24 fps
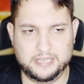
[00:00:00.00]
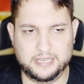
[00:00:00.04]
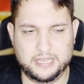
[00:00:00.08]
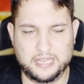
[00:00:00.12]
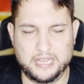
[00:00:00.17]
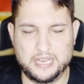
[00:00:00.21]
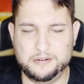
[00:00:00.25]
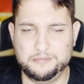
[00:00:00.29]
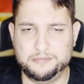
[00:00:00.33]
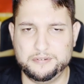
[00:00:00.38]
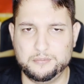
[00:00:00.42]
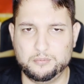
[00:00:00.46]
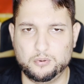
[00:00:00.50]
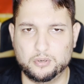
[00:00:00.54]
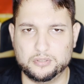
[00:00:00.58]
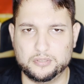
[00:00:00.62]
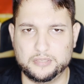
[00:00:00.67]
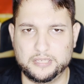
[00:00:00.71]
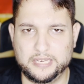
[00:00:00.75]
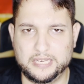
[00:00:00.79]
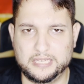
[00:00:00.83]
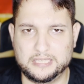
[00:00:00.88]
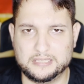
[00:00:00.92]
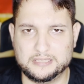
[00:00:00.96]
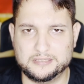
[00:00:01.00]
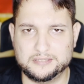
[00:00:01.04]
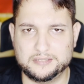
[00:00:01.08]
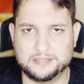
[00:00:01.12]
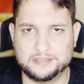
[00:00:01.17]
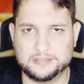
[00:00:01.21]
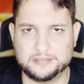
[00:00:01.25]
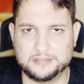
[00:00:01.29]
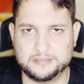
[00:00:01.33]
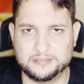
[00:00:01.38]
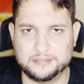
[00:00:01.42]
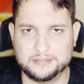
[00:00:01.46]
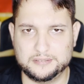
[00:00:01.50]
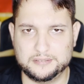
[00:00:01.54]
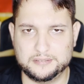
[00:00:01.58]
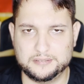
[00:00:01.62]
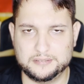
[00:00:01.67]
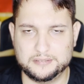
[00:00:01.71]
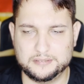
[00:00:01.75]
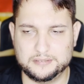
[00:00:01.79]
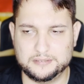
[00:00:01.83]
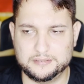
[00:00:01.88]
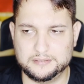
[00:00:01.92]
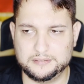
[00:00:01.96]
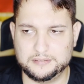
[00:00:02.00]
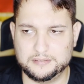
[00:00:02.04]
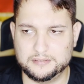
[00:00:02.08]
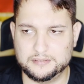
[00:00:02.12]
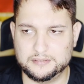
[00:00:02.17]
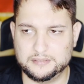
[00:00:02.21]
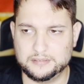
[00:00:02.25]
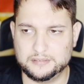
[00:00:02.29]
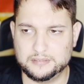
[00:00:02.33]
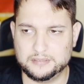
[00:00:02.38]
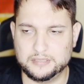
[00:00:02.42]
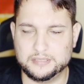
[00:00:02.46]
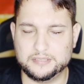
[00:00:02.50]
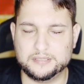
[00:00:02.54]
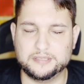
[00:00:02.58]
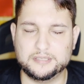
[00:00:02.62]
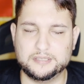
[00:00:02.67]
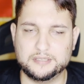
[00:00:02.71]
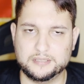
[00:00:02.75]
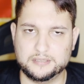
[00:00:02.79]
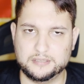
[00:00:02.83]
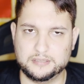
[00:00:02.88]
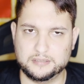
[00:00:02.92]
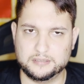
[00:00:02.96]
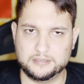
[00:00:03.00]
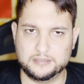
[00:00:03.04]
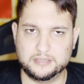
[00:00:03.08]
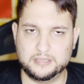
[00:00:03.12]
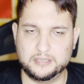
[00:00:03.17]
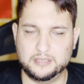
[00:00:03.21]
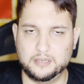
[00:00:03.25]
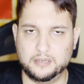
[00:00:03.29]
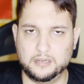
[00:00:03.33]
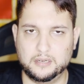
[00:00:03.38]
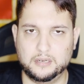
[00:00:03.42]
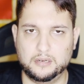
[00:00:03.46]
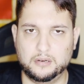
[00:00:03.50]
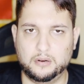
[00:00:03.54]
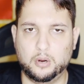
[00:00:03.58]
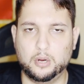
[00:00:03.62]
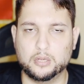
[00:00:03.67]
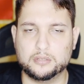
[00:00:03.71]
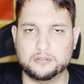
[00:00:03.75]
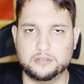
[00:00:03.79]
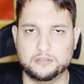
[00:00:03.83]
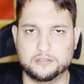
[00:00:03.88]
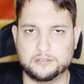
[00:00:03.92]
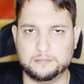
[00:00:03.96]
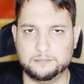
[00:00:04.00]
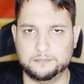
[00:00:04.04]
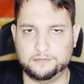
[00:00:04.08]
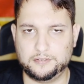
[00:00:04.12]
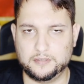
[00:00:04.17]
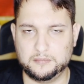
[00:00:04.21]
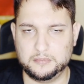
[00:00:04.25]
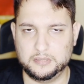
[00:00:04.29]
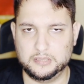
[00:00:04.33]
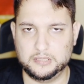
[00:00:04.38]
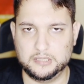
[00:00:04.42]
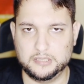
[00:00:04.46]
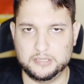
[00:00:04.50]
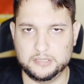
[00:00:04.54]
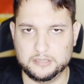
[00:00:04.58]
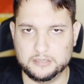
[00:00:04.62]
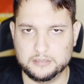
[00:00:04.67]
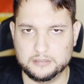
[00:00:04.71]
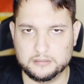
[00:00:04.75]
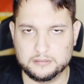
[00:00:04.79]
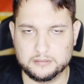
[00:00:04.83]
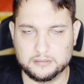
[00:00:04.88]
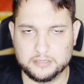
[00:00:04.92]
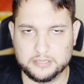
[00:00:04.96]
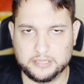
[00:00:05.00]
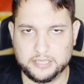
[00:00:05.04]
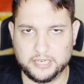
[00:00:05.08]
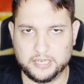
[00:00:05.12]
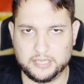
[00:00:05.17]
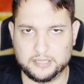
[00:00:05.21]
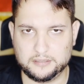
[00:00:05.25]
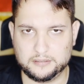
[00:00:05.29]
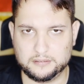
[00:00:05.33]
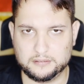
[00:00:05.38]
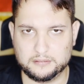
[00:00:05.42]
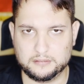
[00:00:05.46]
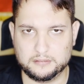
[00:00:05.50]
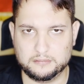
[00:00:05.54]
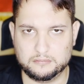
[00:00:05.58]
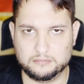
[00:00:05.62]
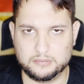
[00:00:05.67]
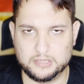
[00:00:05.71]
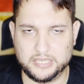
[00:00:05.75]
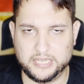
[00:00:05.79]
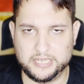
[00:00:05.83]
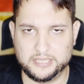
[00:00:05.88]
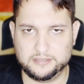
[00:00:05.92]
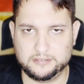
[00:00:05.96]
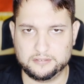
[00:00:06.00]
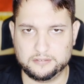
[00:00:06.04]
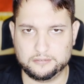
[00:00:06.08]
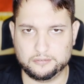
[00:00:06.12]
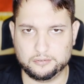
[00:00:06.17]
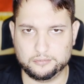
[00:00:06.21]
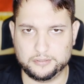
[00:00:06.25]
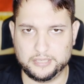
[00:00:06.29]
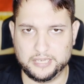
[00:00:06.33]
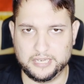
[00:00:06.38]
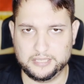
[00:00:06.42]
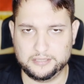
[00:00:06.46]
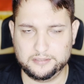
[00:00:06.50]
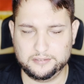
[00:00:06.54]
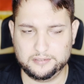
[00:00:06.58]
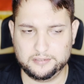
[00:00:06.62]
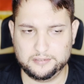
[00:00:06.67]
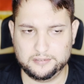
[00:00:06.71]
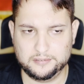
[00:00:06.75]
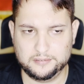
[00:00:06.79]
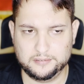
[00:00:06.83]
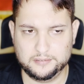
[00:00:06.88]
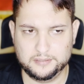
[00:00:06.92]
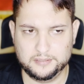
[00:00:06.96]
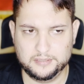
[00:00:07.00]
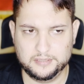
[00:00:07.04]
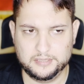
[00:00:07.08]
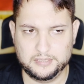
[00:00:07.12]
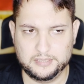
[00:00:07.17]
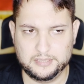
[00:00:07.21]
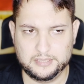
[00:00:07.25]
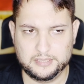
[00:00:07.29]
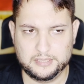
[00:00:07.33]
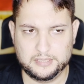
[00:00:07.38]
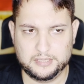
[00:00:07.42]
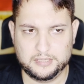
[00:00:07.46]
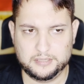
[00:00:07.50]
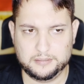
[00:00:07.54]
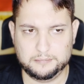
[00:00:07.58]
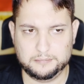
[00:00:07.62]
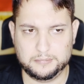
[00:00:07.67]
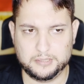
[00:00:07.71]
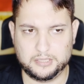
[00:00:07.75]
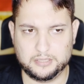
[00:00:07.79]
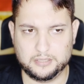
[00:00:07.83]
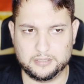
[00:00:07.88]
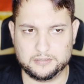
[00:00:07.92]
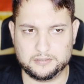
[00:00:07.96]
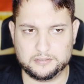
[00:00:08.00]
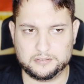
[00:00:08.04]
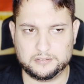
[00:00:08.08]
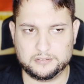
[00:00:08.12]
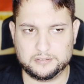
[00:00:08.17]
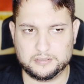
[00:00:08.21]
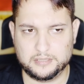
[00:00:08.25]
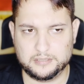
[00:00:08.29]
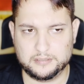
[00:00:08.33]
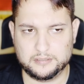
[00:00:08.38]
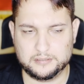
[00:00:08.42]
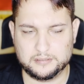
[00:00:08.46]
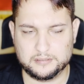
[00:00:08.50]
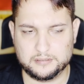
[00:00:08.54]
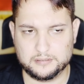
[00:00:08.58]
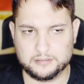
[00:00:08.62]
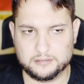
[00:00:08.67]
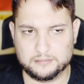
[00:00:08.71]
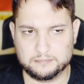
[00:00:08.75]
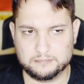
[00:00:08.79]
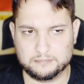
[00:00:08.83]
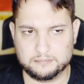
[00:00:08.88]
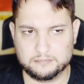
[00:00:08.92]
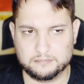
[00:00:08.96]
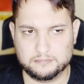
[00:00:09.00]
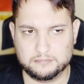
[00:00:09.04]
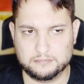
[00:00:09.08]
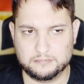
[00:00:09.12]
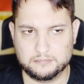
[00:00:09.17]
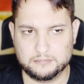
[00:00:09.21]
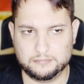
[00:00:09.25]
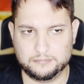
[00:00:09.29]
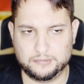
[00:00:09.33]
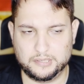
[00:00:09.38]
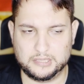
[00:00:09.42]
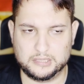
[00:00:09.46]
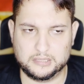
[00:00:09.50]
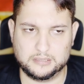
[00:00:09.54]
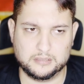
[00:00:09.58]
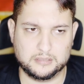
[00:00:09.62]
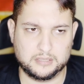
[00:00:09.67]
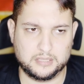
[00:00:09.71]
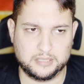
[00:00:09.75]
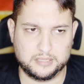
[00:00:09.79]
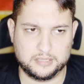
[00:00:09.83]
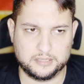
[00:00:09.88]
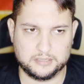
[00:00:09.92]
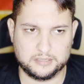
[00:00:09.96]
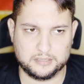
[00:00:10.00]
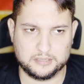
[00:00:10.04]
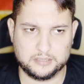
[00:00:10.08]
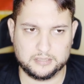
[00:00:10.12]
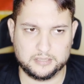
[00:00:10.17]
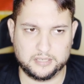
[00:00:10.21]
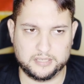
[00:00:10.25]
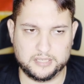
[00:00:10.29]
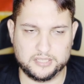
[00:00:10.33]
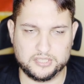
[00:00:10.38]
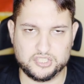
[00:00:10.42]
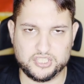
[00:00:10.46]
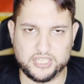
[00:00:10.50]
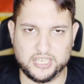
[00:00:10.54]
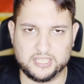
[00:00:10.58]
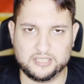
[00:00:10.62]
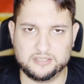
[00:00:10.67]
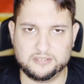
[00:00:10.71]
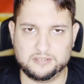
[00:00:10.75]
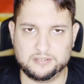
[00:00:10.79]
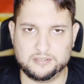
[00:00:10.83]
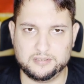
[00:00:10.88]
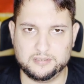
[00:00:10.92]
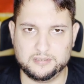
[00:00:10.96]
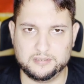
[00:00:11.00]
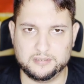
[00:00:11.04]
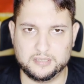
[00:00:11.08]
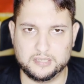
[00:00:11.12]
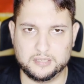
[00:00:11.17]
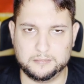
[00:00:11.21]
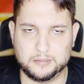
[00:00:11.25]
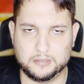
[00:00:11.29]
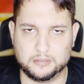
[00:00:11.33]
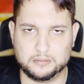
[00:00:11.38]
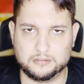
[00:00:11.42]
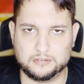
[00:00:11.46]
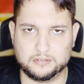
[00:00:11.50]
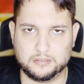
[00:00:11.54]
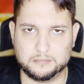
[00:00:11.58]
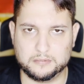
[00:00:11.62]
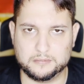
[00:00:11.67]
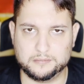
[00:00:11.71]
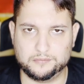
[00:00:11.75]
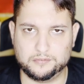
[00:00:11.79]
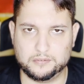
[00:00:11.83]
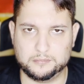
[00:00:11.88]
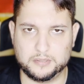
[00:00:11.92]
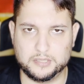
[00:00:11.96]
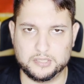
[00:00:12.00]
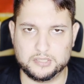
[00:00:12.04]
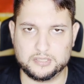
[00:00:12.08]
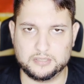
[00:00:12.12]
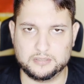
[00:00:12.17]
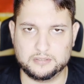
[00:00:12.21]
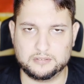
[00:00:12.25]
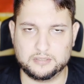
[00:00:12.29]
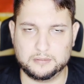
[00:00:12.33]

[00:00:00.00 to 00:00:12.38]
everyone else in the autism family can relate to that, because um, well, I kind of checked about some informations